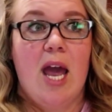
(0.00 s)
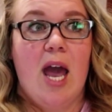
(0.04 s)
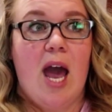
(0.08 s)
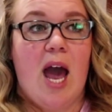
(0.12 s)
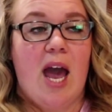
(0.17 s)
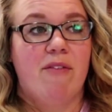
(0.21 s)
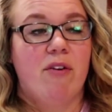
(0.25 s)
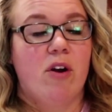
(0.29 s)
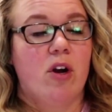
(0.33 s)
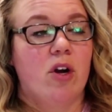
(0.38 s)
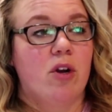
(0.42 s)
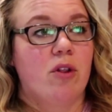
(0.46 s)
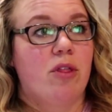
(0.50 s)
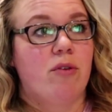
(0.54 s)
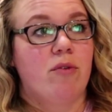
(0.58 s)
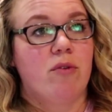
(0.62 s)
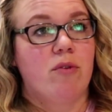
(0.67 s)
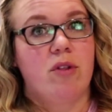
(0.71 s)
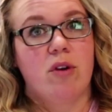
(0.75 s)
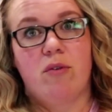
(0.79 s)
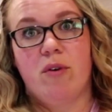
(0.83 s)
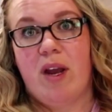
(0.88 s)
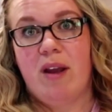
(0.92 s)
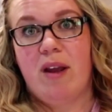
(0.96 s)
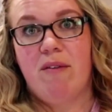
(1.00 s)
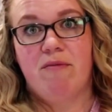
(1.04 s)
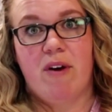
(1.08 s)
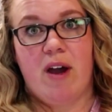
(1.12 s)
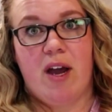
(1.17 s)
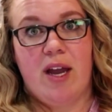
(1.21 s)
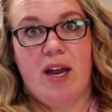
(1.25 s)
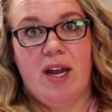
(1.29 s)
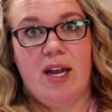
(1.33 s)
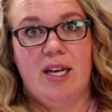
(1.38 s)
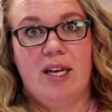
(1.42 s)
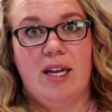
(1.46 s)
I've heard through the
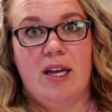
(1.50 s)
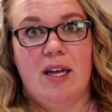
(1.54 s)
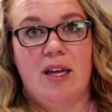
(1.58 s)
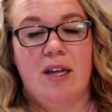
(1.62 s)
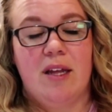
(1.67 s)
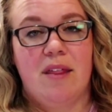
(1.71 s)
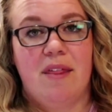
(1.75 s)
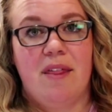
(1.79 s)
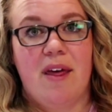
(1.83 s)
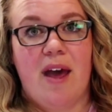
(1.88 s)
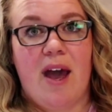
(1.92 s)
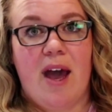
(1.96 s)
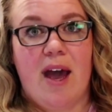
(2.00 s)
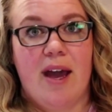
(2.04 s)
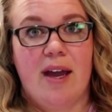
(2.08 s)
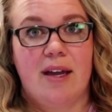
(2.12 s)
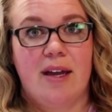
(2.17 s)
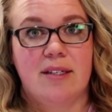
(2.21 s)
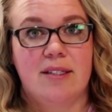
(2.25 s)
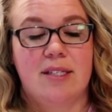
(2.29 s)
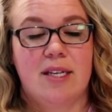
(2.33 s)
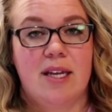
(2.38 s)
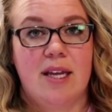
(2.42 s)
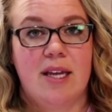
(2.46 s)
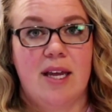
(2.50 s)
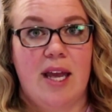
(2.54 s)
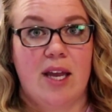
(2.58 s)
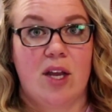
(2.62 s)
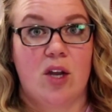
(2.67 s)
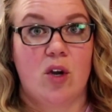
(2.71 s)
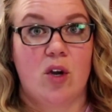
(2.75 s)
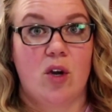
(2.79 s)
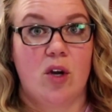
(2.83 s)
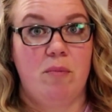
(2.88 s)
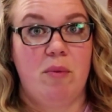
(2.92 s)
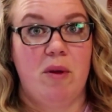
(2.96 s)
grapevine that
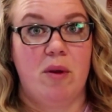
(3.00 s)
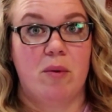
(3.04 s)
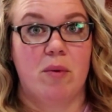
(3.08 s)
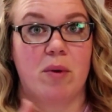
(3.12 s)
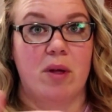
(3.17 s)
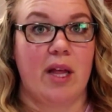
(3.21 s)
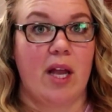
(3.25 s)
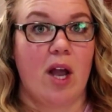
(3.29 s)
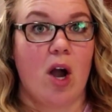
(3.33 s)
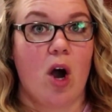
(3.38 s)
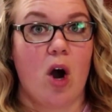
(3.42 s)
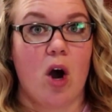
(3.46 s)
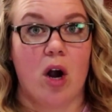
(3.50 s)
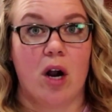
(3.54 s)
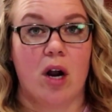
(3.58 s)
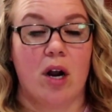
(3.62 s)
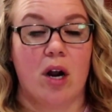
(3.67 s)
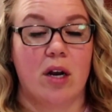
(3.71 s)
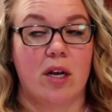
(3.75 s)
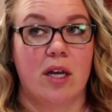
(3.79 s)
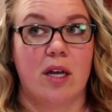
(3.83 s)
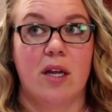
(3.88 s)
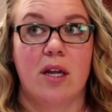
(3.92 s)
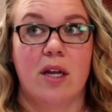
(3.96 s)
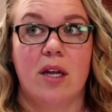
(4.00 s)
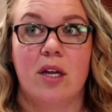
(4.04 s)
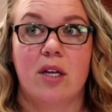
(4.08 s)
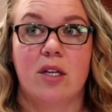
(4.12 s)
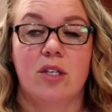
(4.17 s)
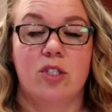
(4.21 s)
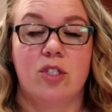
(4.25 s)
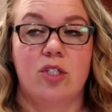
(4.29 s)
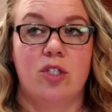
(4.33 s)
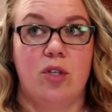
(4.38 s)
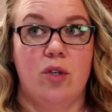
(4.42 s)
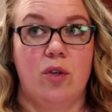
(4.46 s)
it could be really hard
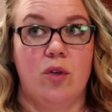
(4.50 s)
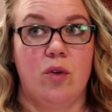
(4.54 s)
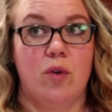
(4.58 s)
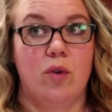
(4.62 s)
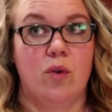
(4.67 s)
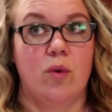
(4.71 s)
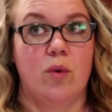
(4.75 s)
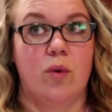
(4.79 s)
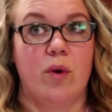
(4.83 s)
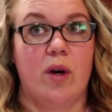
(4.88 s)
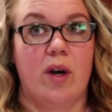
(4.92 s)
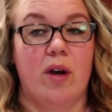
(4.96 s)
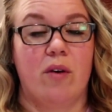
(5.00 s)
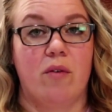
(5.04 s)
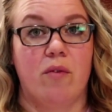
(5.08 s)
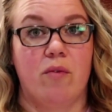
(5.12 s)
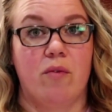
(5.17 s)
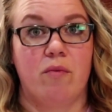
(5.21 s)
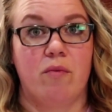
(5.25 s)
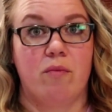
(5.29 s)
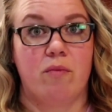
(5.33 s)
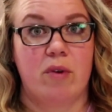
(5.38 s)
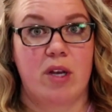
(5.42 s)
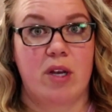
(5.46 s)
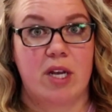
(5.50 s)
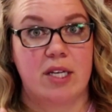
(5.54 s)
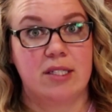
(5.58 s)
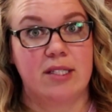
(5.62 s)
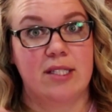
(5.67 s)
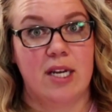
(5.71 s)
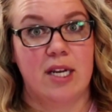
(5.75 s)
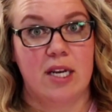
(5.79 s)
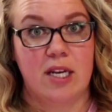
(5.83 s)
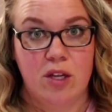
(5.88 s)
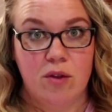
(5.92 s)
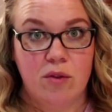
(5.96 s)
to
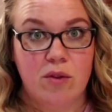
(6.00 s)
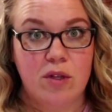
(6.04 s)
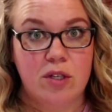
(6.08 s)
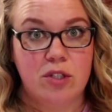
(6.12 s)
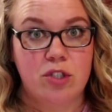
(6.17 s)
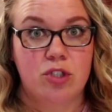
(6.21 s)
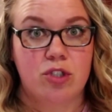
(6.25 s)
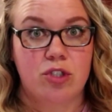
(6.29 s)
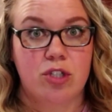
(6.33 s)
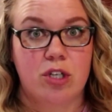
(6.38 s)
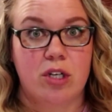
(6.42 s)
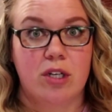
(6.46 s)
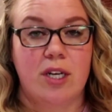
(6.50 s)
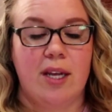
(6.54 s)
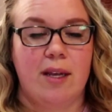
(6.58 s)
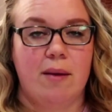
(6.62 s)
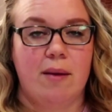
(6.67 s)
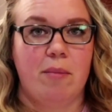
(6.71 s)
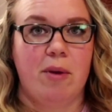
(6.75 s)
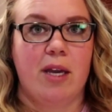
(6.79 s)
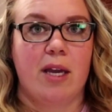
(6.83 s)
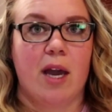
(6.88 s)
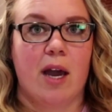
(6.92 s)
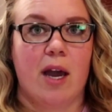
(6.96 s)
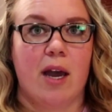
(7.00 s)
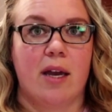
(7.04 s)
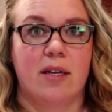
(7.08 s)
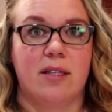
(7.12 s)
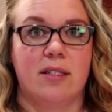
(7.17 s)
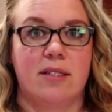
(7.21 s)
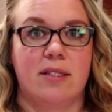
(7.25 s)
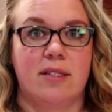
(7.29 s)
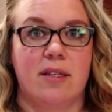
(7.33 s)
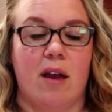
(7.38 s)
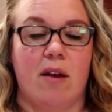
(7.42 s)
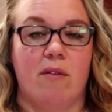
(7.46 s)
continue this journey
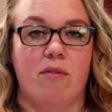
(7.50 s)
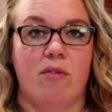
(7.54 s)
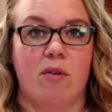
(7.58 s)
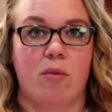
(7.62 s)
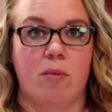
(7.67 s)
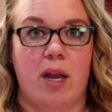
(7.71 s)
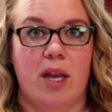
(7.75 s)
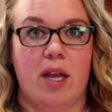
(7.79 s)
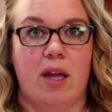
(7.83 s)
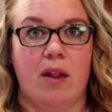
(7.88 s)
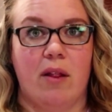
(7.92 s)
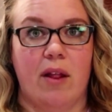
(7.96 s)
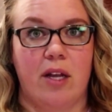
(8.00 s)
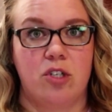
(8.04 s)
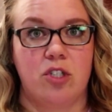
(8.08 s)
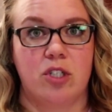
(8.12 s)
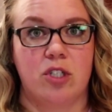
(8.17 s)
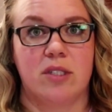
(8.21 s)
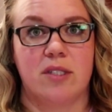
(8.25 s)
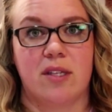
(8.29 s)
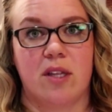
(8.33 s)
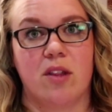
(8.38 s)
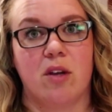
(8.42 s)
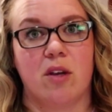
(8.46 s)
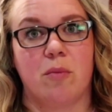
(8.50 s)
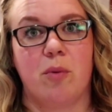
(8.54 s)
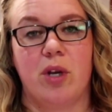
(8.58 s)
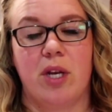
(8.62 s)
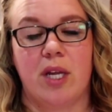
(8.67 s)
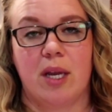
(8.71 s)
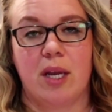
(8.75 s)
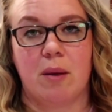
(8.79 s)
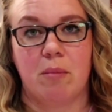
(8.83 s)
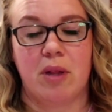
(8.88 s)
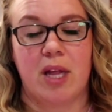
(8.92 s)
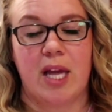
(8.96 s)
because of the regulations that they're
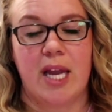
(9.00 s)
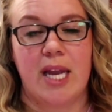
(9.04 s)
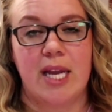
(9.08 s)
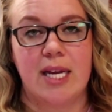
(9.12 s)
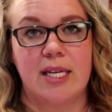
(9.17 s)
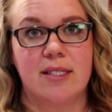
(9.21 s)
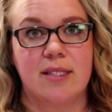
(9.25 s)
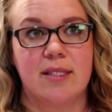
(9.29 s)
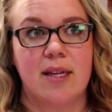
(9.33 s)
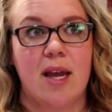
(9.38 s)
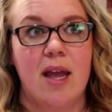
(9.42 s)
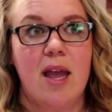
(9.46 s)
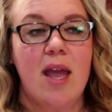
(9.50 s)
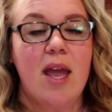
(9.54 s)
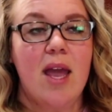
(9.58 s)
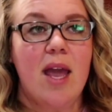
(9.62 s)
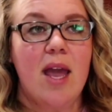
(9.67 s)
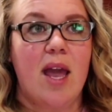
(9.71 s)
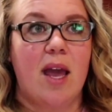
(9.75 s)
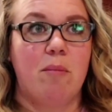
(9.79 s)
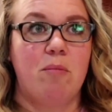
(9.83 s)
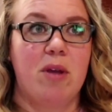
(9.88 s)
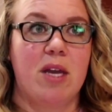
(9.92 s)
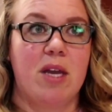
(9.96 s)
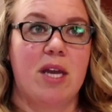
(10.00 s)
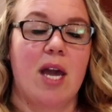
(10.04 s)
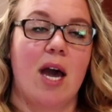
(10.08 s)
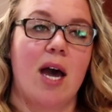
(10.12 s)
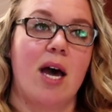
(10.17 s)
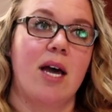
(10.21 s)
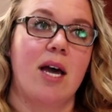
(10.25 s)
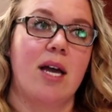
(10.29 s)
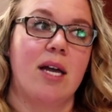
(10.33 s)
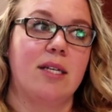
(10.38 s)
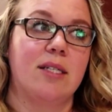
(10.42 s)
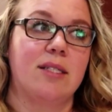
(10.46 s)
putting in place and
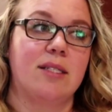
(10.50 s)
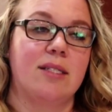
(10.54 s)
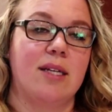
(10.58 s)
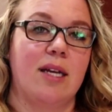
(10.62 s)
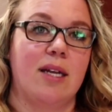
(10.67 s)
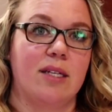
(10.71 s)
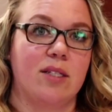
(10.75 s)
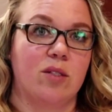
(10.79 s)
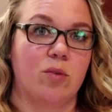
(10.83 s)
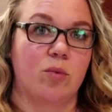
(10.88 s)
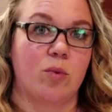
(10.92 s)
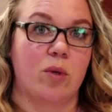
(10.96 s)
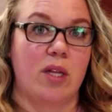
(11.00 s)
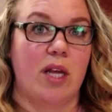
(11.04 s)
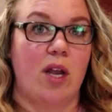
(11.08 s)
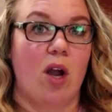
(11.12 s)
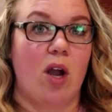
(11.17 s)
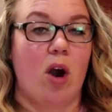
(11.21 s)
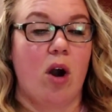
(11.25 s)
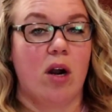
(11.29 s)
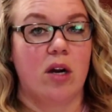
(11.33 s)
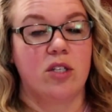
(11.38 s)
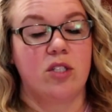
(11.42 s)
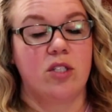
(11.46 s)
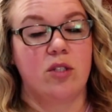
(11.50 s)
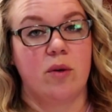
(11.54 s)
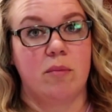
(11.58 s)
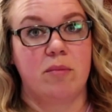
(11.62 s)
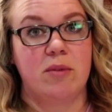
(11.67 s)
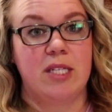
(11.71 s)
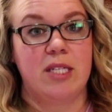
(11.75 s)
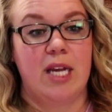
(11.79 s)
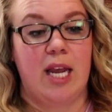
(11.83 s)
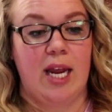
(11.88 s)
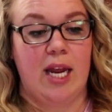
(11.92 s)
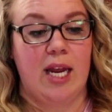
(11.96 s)
because it is really hard to
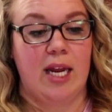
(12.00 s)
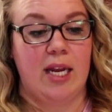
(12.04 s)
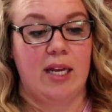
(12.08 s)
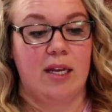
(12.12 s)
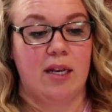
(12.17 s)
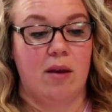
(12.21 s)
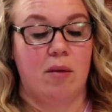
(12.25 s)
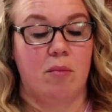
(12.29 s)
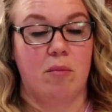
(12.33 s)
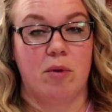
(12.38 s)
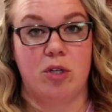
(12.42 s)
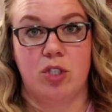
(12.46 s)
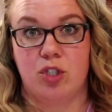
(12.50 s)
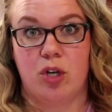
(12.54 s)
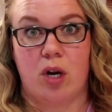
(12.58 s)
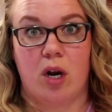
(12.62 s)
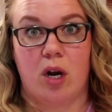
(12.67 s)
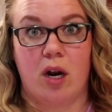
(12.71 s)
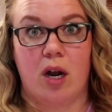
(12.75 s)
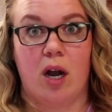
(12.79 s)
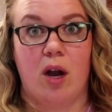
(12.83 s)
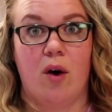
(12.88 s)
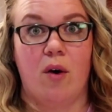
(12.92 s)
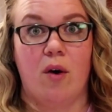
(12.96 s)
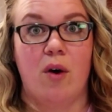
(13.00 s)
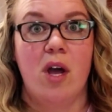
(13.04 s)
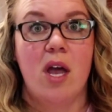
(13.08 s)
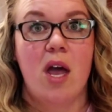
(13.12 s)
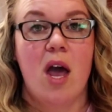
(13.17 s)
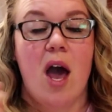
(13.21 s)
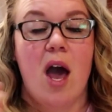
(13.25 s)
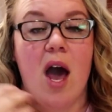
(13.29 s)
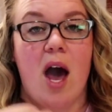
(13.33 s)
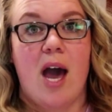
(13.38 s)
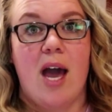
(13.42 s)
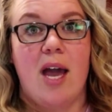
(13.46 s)
obtain Mounjaro.
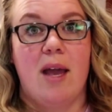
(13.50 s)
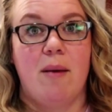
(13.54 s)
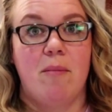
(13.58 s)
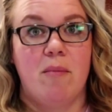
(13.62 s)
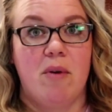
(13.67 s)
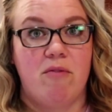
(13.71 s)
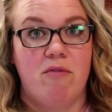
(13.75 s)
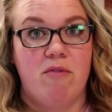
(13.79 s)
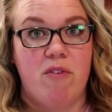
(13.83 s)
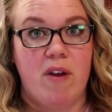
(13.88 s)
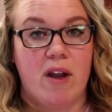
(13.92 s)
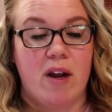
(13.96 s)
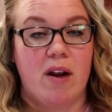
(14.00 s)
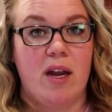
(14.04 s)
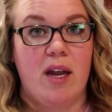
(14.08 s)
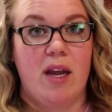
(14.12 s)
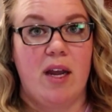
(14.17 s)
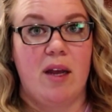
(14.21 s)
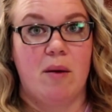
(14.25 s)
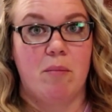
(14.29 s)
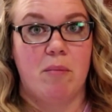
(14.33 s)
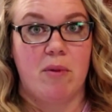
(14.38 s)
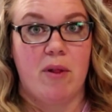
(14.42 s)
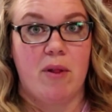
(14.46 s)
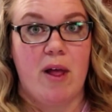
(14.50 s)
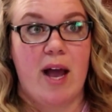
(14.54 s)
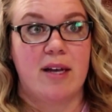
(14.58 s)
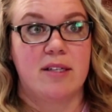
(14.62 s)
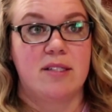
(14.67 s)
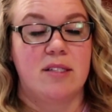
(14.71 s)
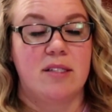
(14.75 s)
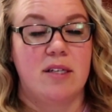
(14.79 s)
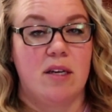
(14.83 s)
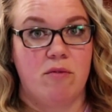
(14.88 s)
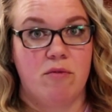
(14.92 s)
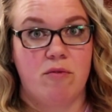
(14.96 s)
I'm very
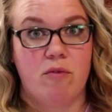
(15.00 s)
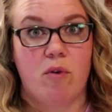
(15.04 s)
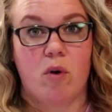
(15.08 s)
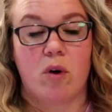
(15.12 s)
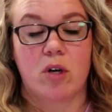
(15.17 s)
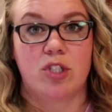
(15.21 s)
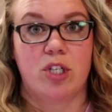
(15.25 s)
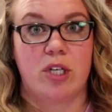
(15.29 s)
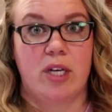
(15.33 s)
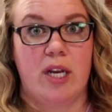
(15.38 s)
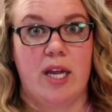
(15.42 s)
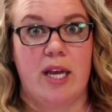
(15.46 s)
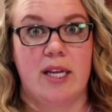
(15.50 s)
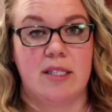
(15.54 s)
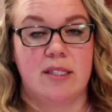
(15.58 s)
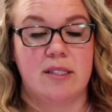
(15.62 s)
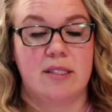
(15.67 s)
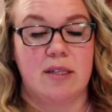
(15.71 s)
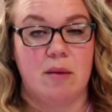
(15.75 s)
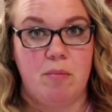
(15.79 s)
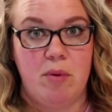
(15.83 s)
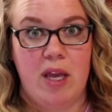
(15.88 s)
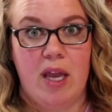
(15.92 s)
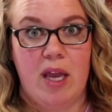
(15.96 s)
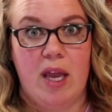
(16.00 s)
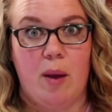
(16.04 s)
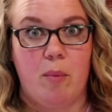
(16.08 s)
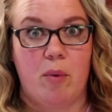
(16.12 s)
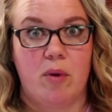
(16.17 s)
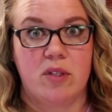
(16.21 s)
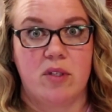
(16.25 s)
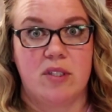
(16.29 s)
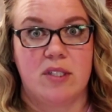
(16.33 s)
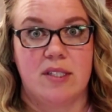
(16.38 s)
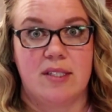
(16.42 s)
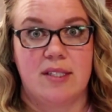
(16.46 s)
blessed and fortunate to be
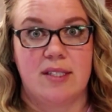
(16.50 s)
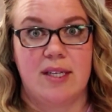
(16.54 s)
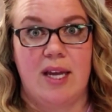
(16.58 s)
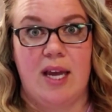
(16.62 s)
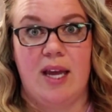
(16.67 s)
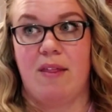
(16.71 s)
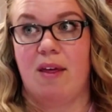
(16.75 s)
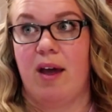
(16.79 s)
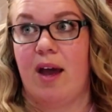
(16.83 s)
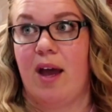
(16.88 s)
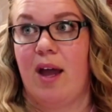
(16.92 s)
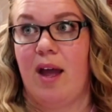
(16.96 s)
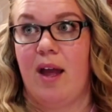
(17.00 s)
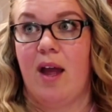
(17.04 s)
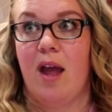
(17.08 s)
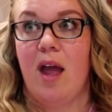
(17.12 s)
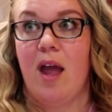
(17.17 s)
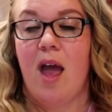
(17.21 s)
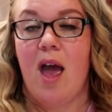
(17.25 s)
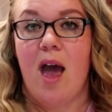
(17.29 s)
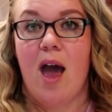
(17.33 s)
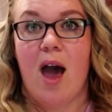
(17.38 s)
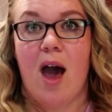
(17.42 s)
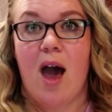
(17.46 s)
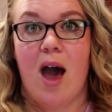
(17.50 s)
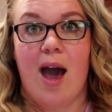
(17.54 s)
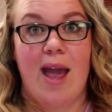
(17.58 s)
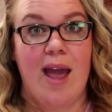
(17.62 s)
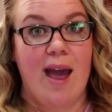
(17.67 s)
able to say that I